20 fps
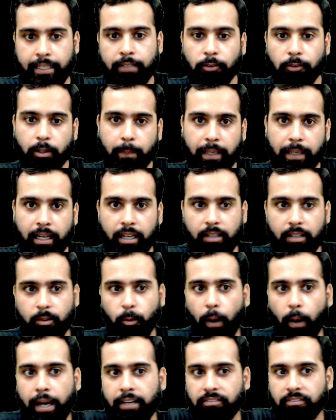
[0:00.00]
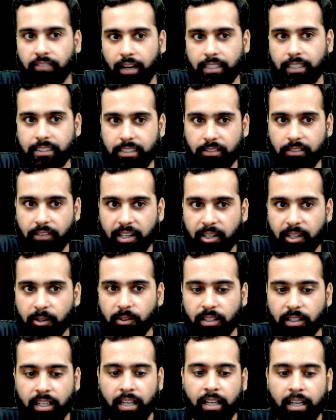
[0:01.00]
it would be a quite faster
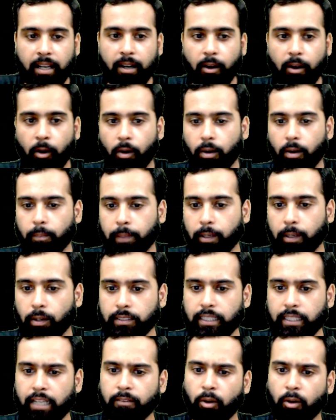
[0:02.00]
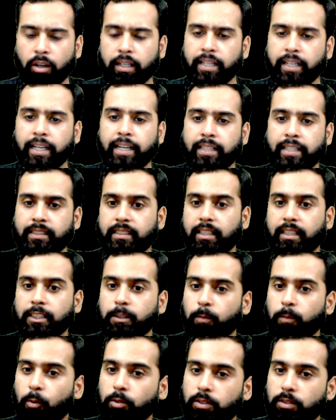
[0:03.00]
video because I have already
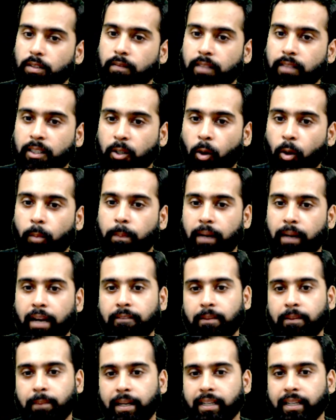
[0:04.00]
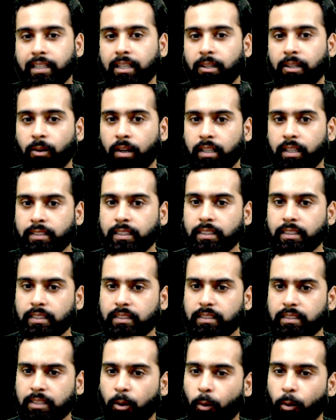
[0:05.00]
discussed most of the top private medical colleges.
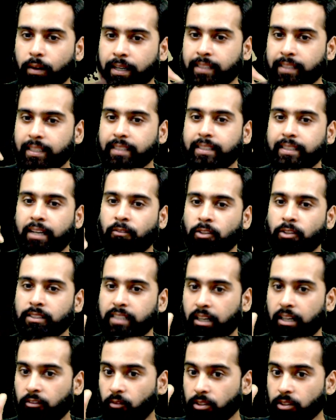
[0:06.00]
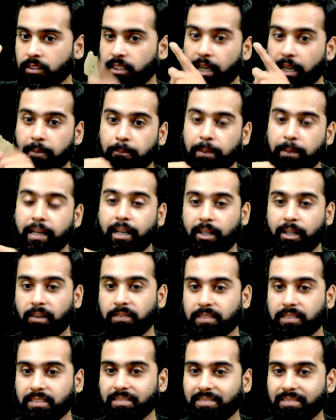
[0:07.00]
The only thing that was left was GMP
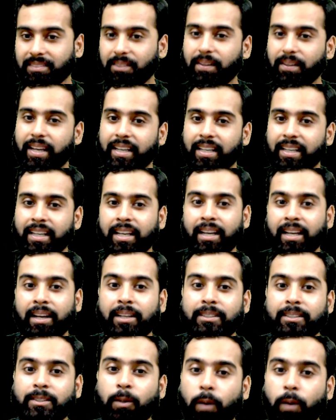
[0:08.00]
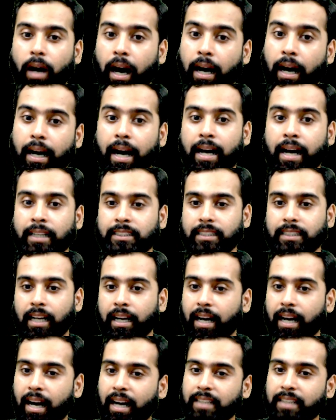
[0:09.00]
cutoffs. Okay, so
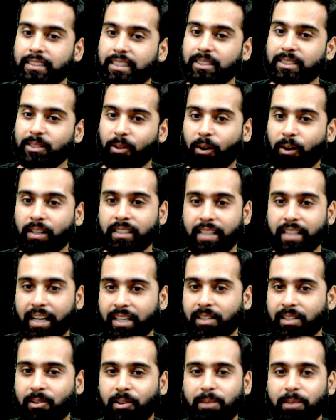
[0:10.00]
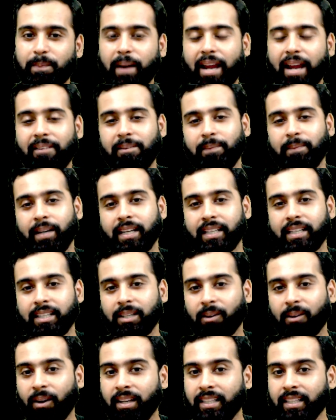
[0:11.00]
Akash is not that good private medical
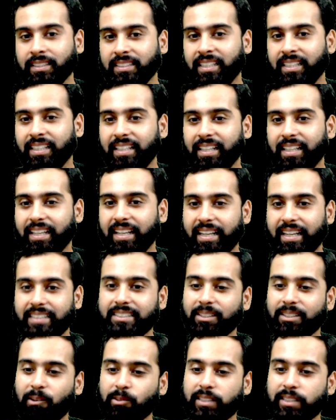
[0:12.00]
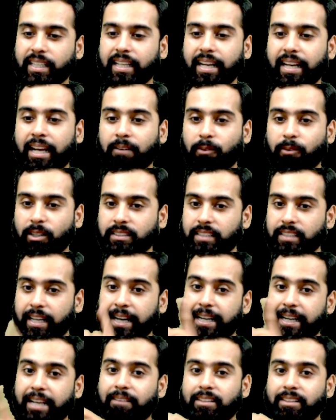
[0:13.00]
college. Its closing rank was
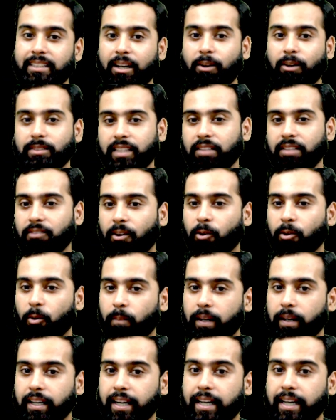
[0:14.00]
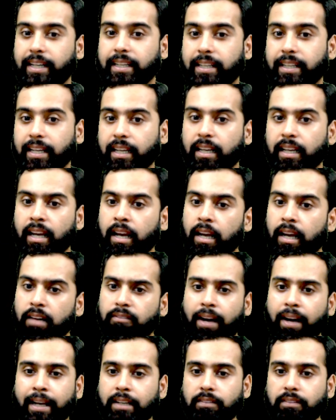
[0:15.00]
81,000 for open category,
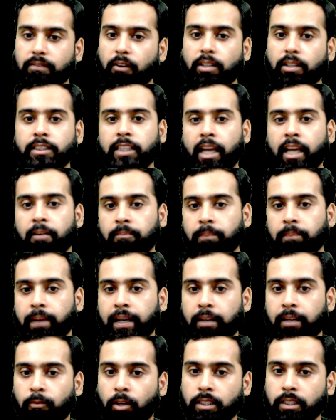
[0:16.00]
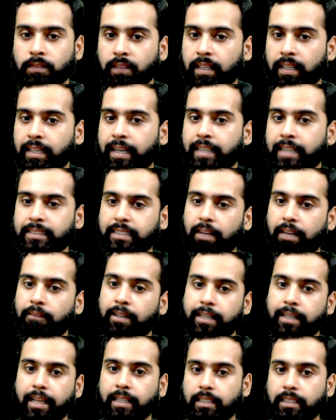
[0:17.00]
while for GMP it was
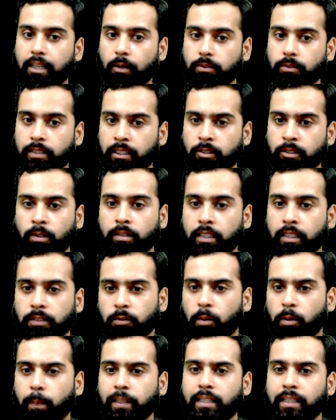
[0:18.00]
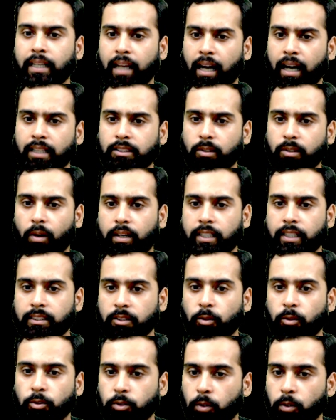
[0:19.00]
1,17,000. So this would be the last college
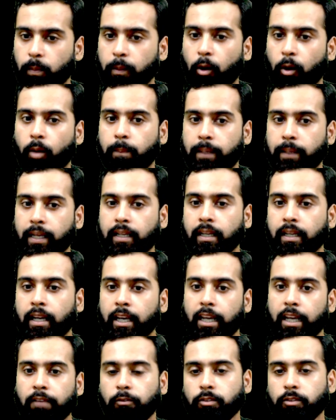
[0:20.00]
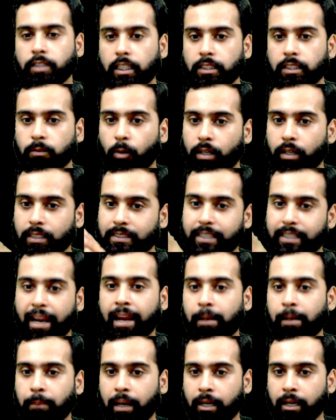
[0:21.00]
you should be opting if you just want to stay
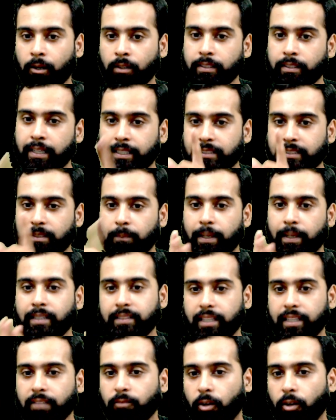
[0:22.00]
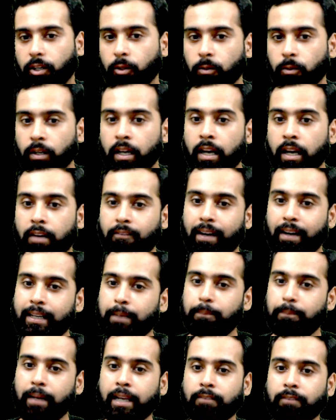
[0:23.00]
in Bangalore. That is the main thing for you while
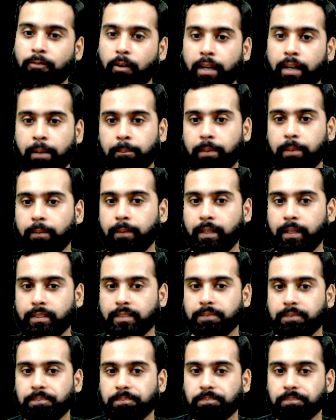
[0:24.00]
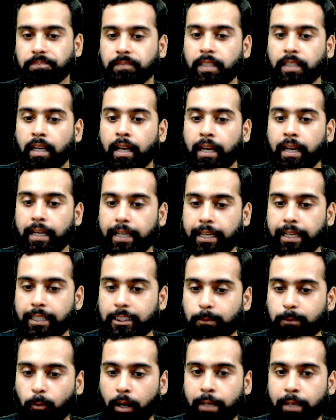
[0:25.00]
applying for MBBS.
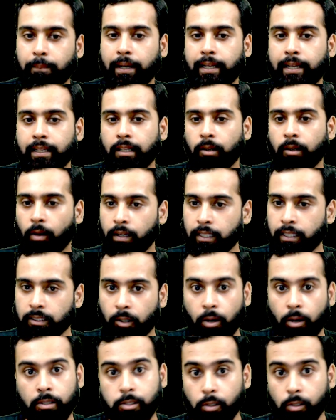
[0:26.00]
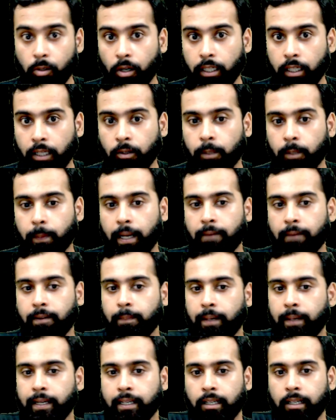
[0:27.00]
East Point Medical College, also not a good private
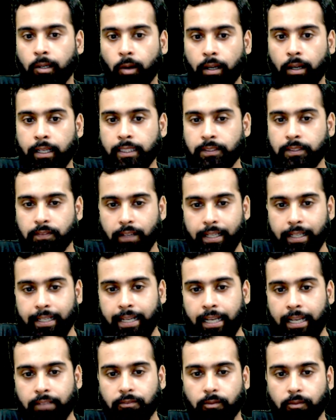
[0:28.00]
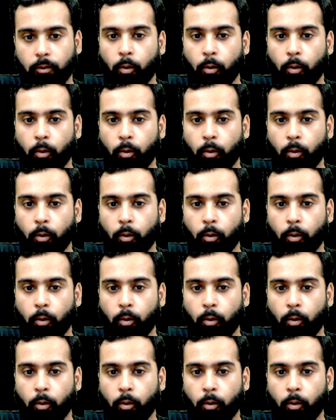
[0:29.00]
medical college, 1 lakh